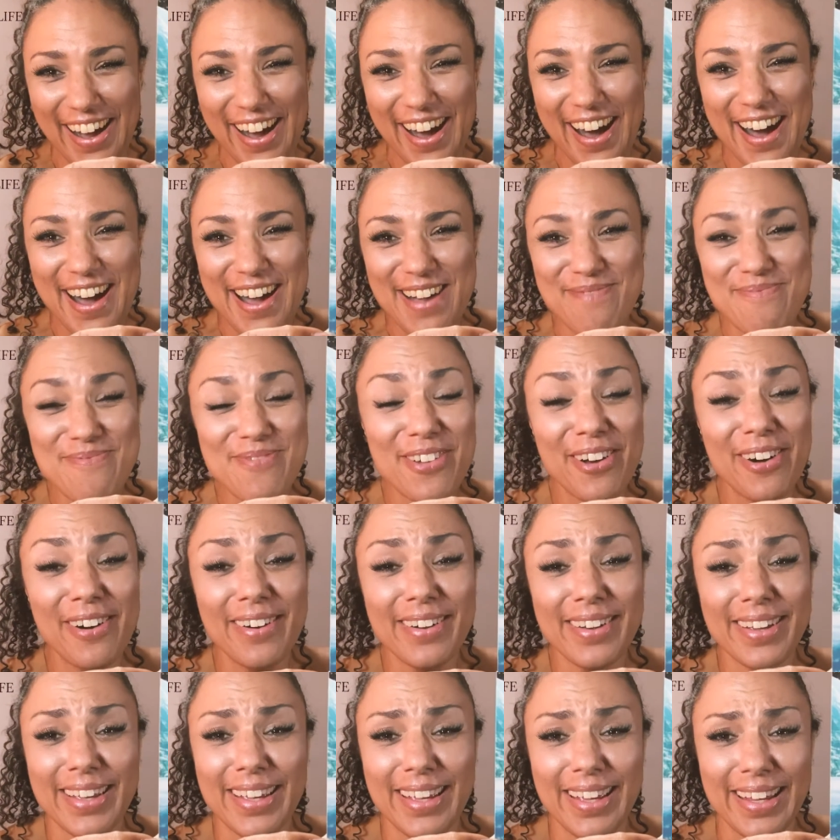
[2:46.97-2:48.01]
I'm
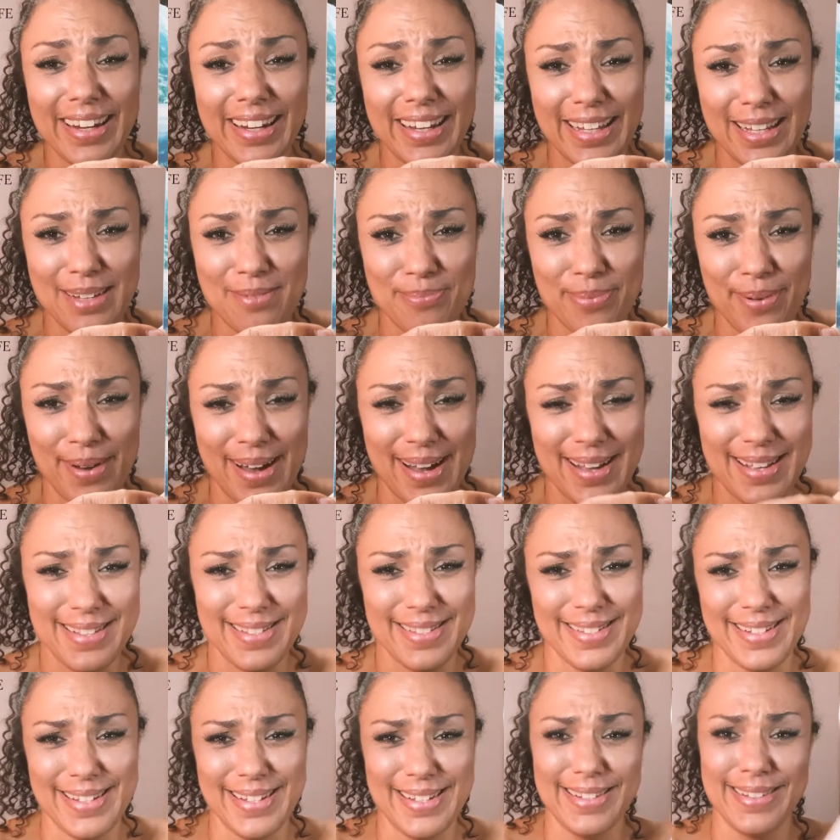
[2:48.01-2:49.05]
not kidding,
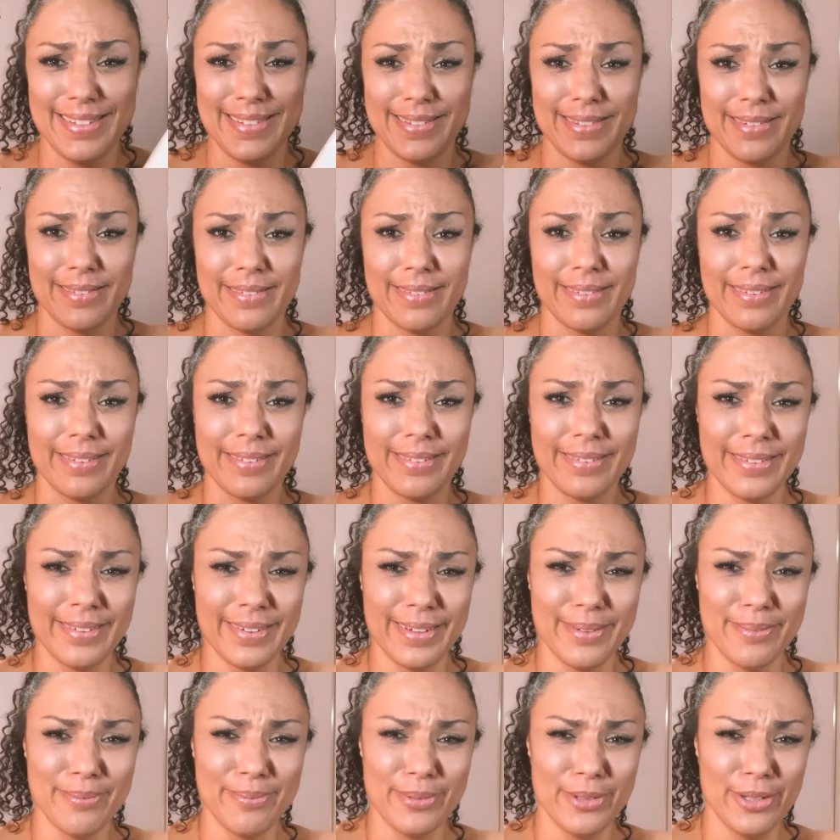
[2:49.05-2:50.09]
Pisces.
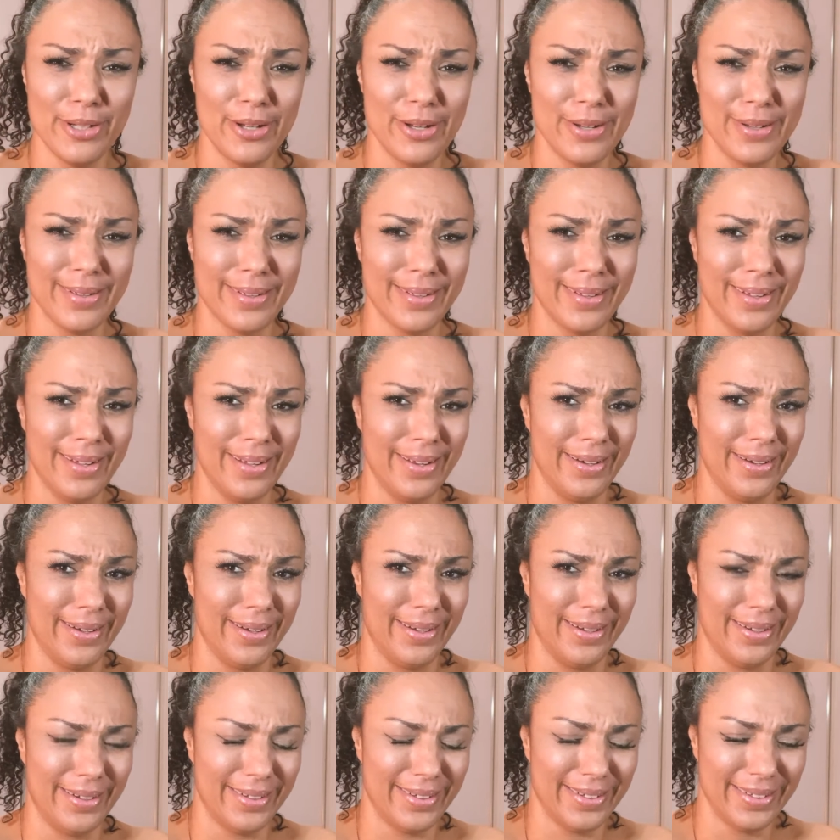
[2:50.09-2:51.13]
I'm not
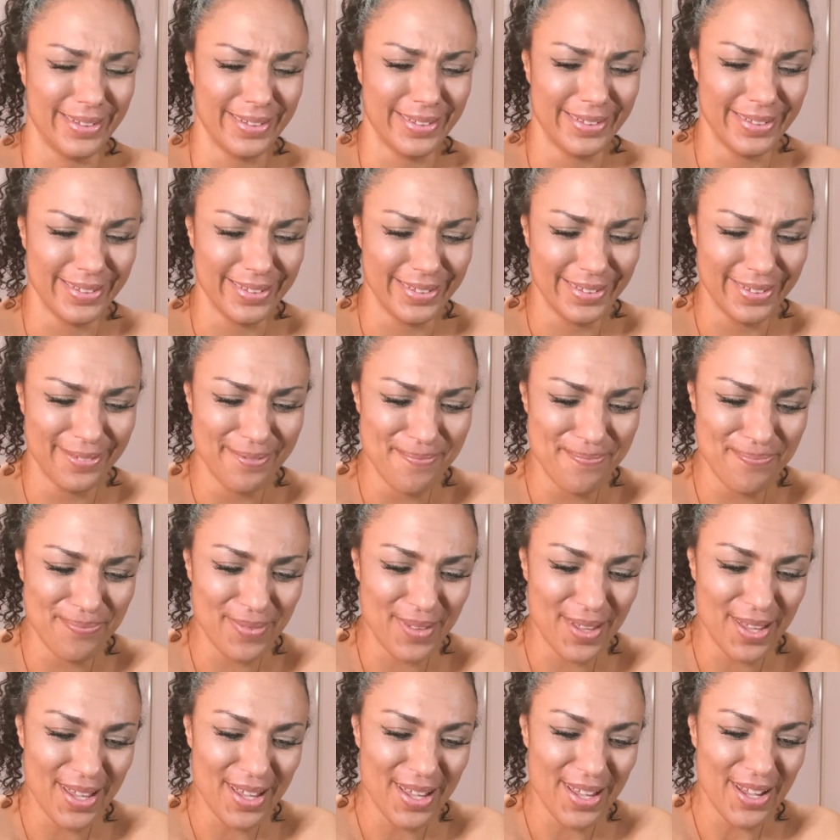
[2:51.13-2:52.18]
kidding.
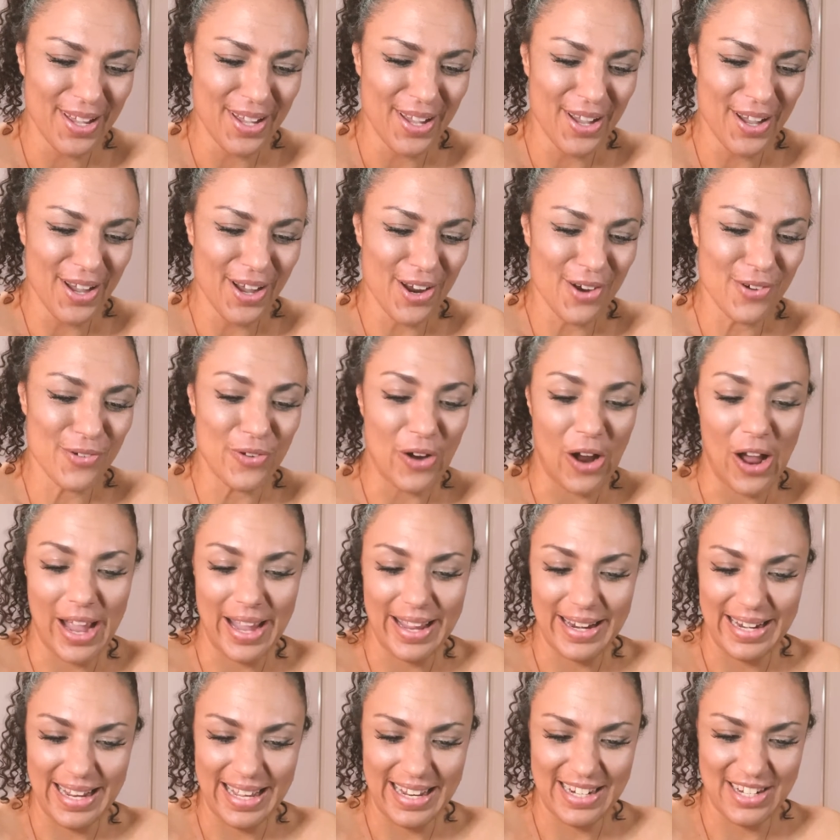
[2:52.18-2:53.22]

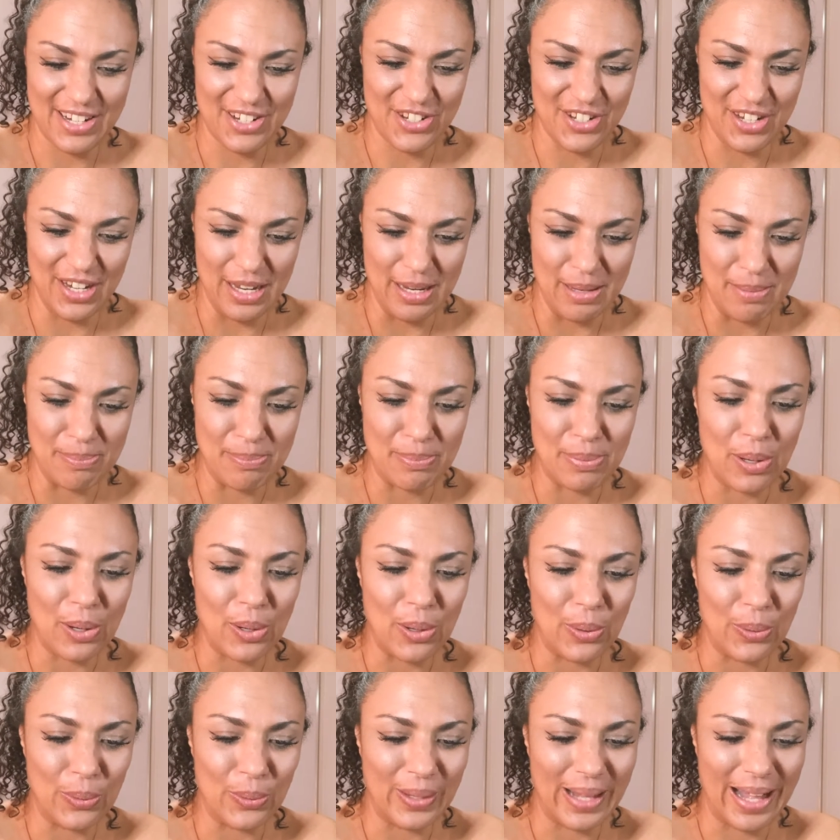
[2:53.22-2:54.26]
Orion energy,
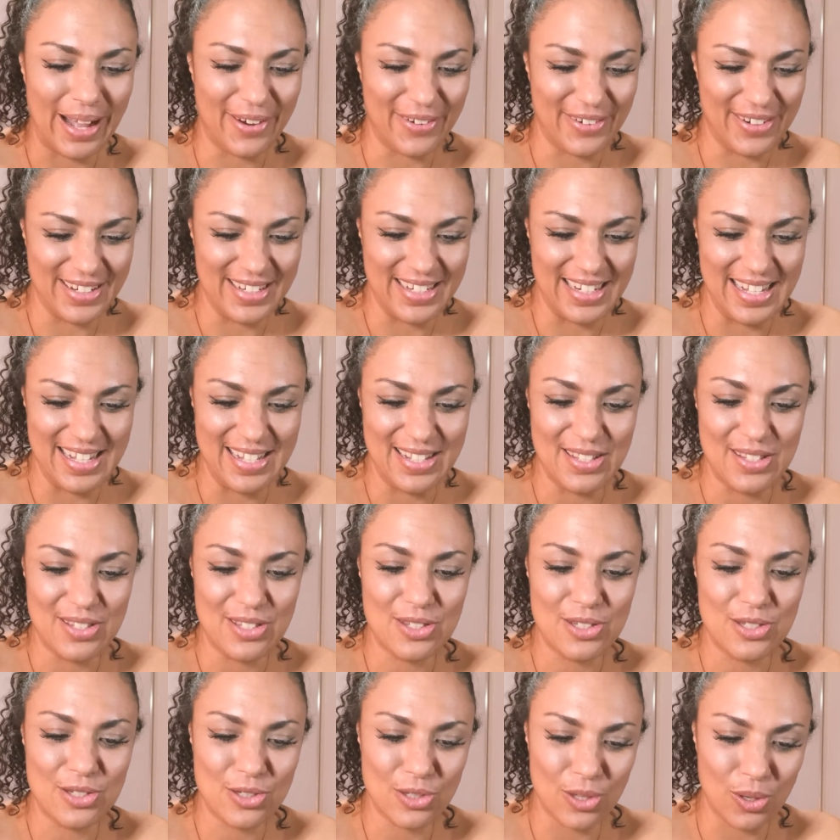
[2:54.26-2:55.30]
polarity,
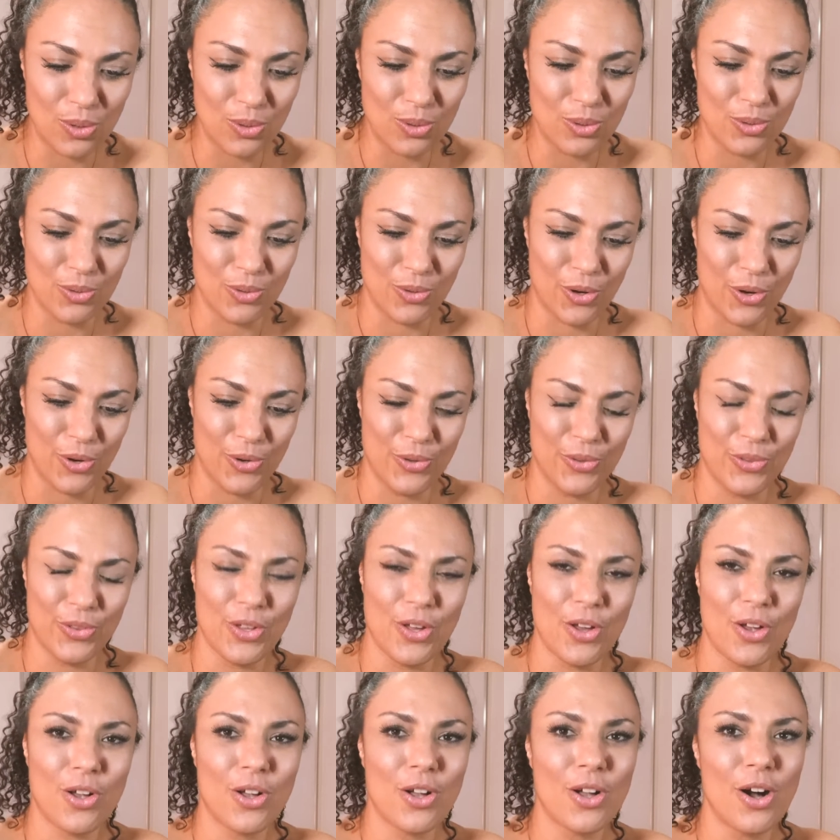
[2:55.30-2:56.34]
soul growth,
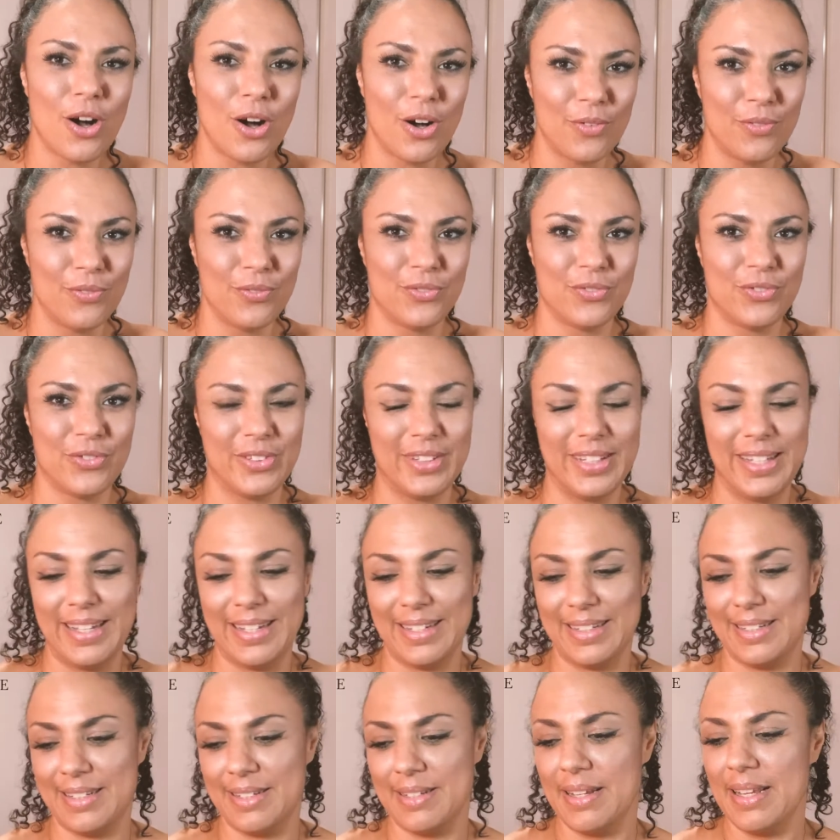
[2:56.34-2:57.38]

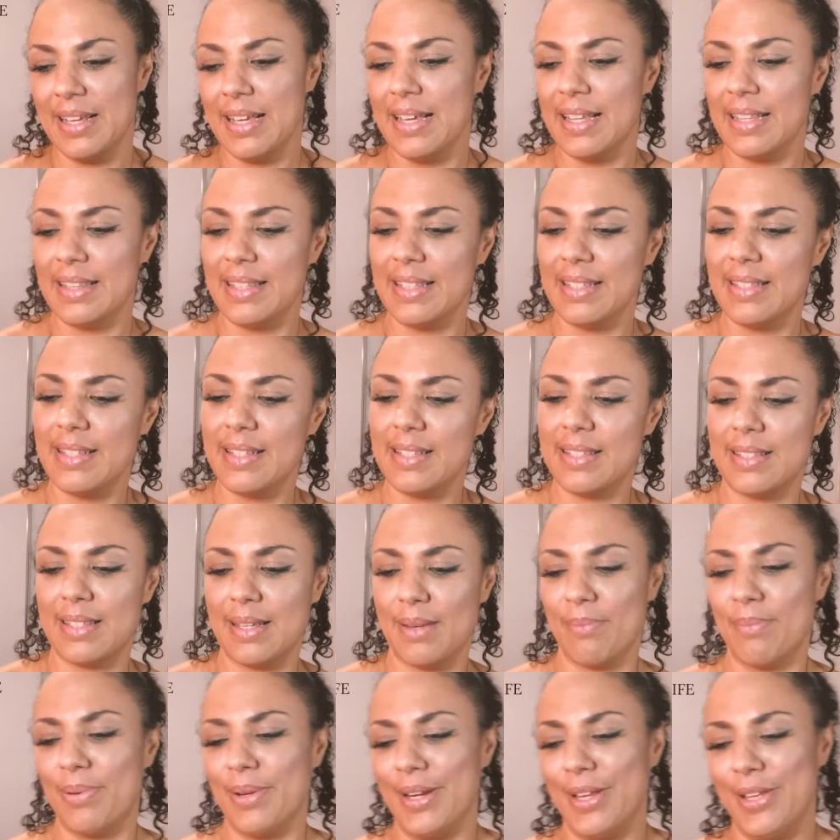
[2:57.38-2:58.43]
conflict. This is
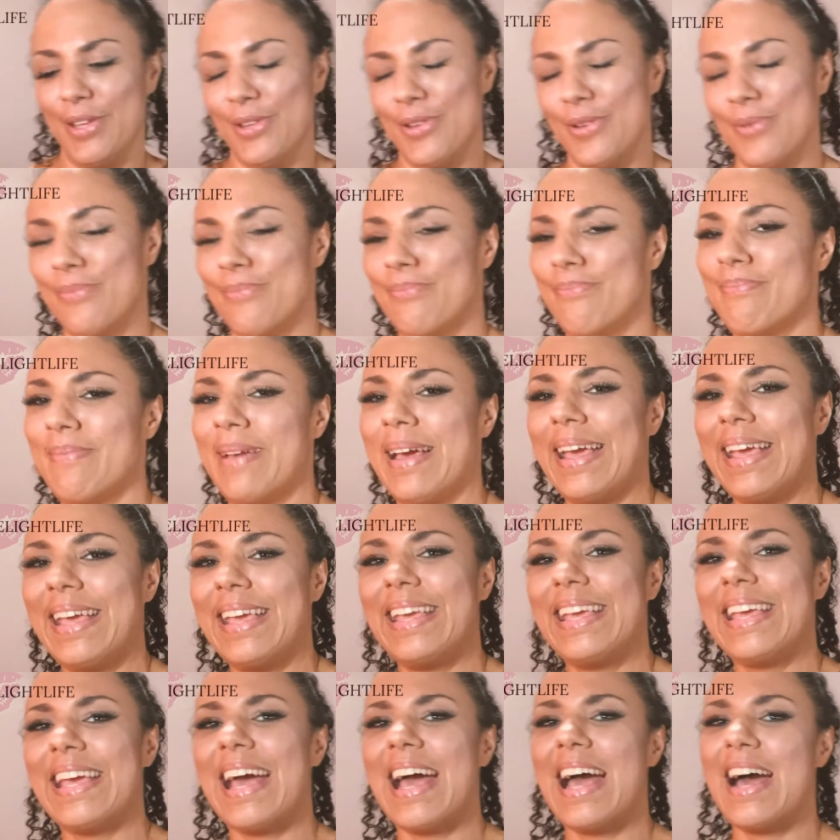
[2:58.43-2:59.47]
somebody you
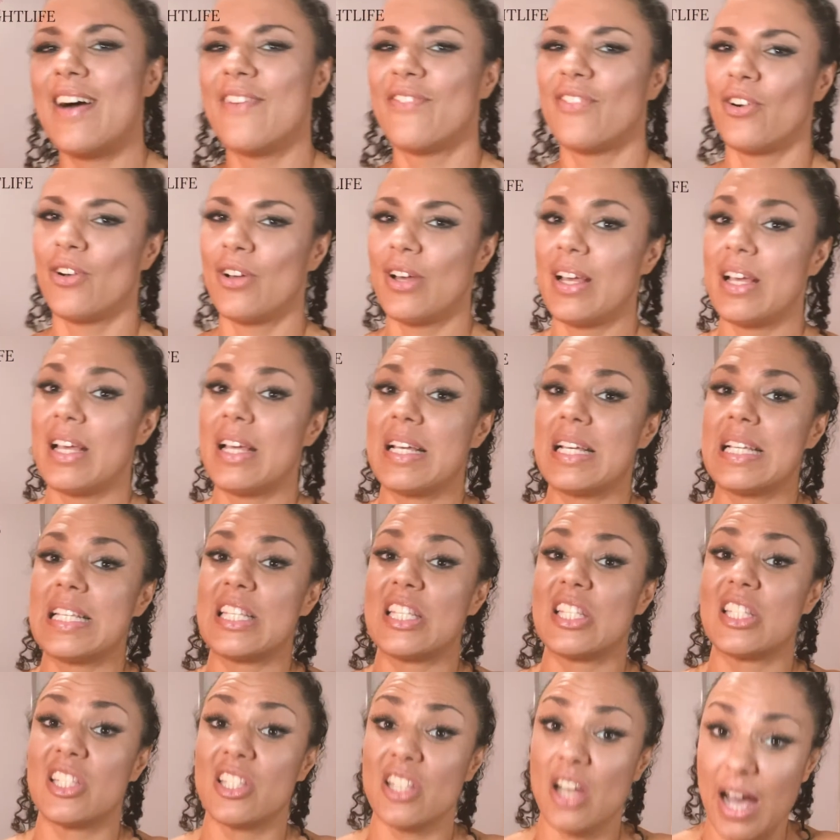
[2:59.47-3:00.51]
may have
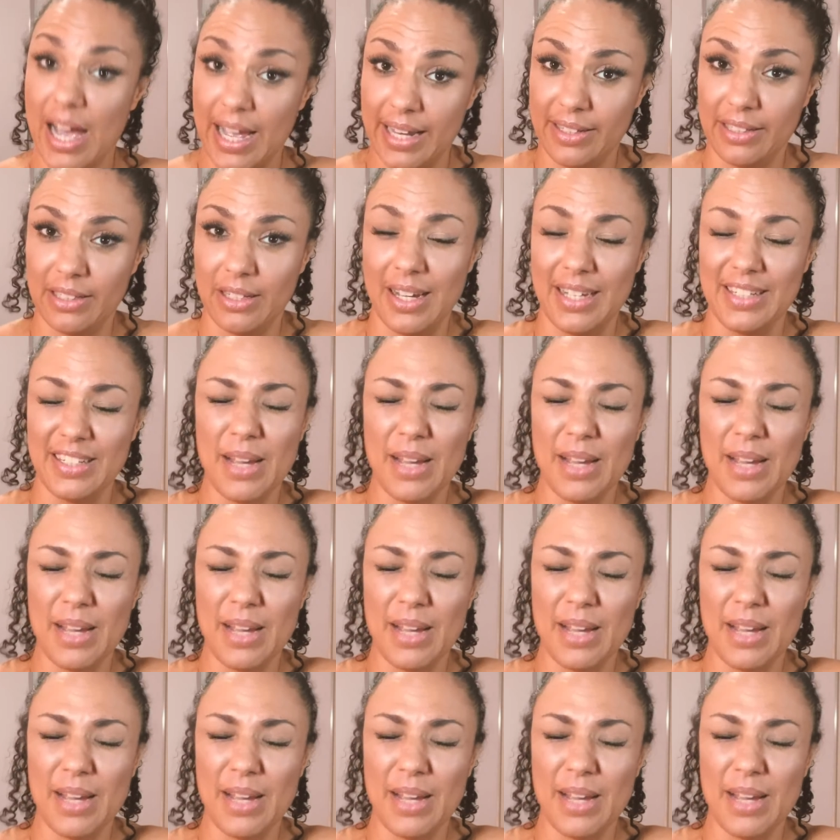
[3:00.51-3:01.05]
sidelined.